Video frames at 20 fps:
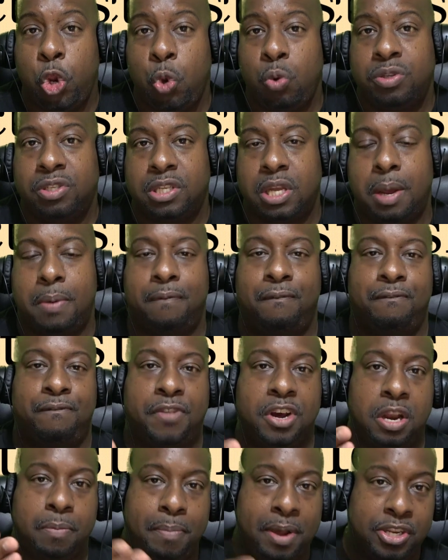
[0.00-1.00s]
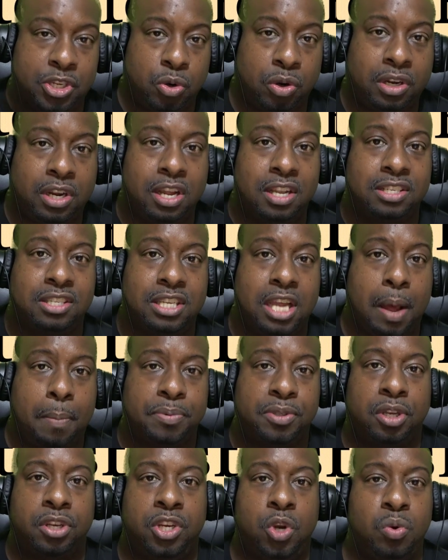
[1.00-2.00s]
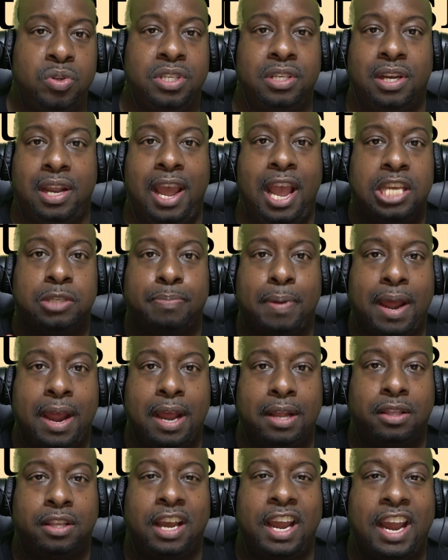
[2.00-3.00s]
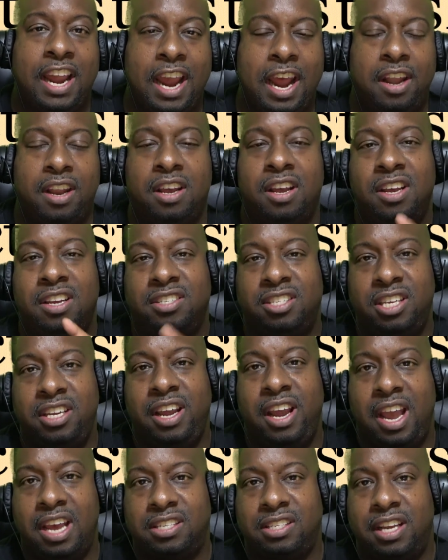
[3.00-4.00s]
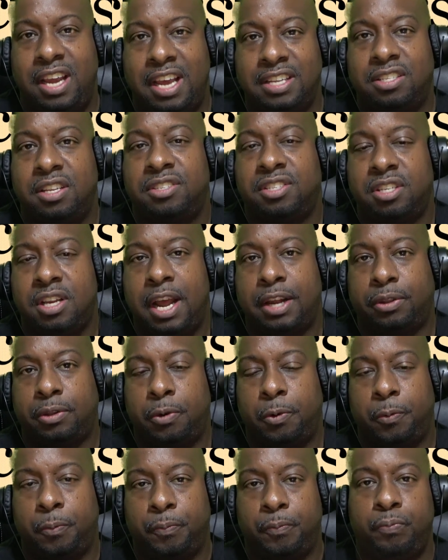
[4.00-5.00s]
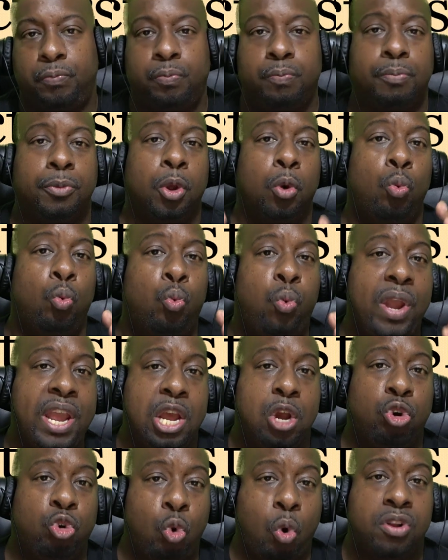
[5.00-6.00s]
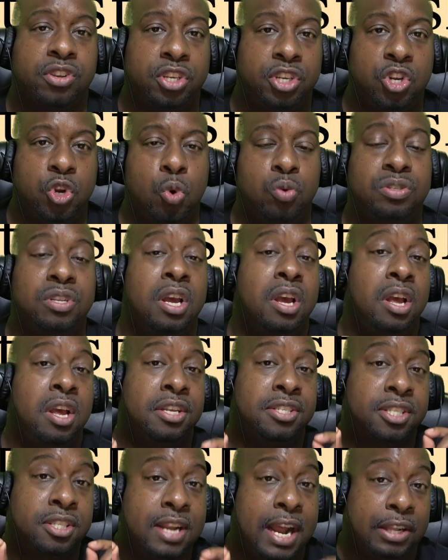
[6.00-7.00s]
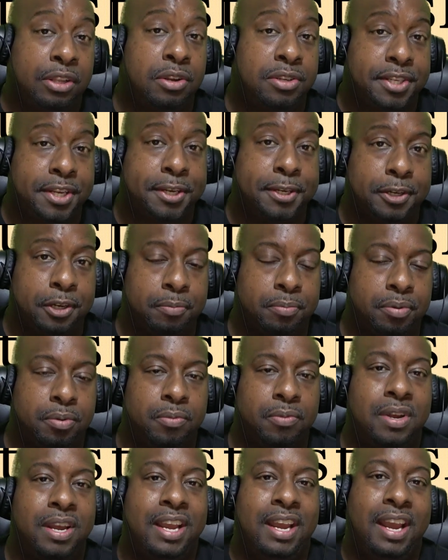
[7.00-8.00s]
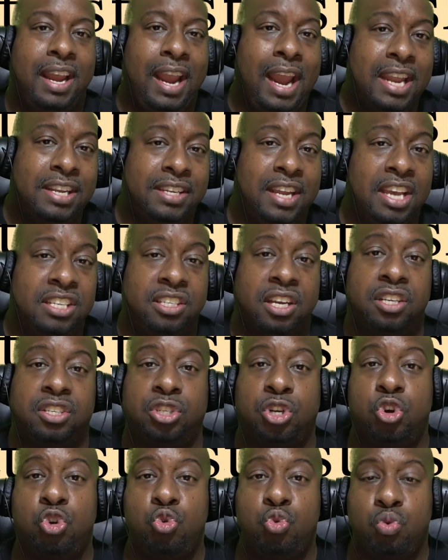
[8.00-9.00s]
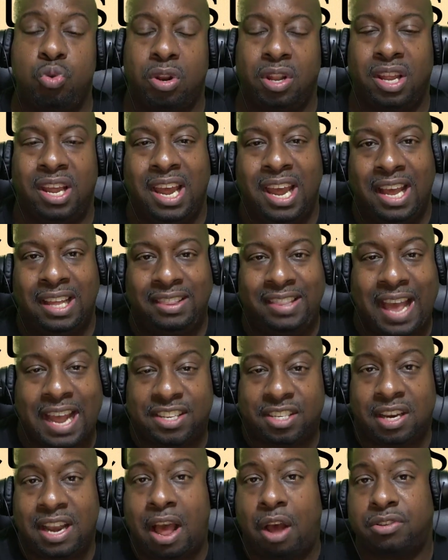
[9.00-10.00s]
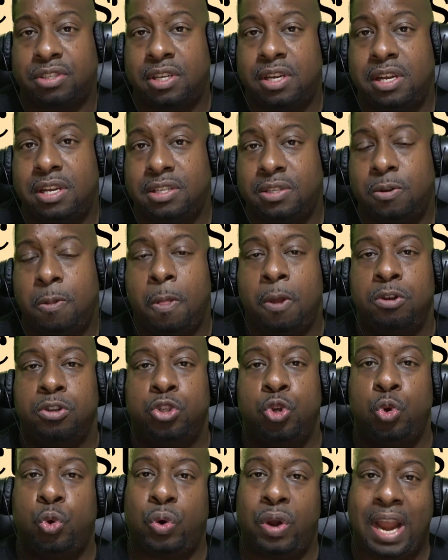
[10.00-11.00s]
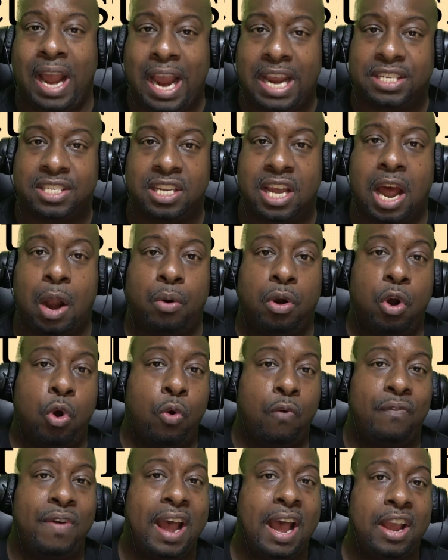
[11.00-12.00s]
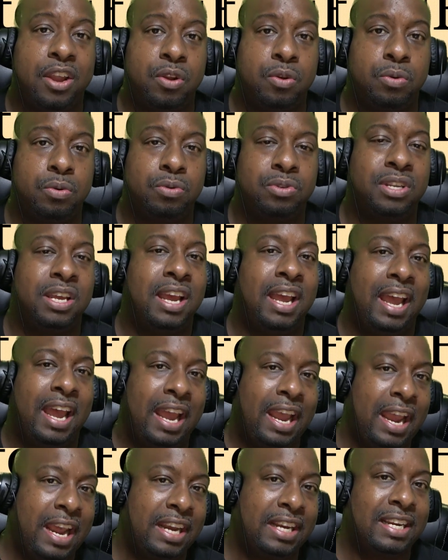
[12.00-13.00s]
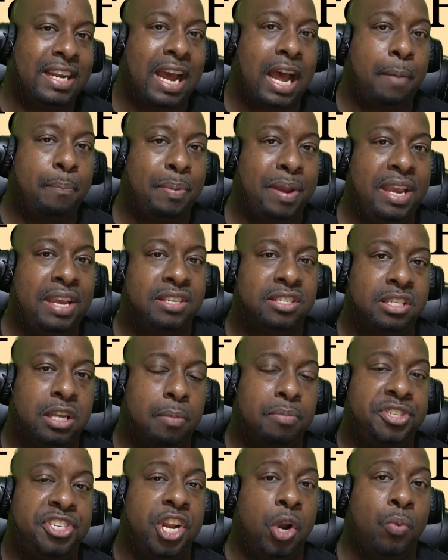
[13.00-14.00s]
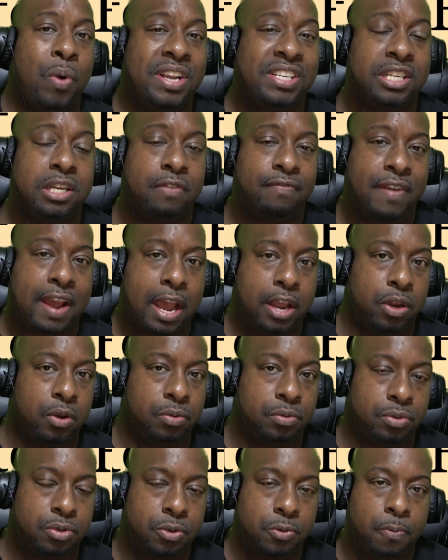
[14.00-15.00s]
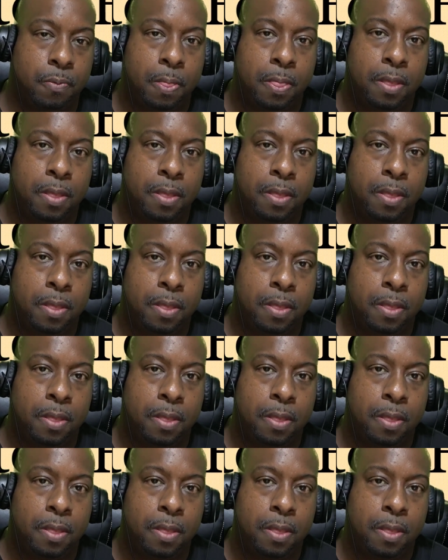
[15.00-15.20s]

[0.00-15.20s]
you some fundamental concepts using XPath and CSS Selector. We are going to use Selectors Hub. It is a tool that allows us to create our own values and copy some generated values.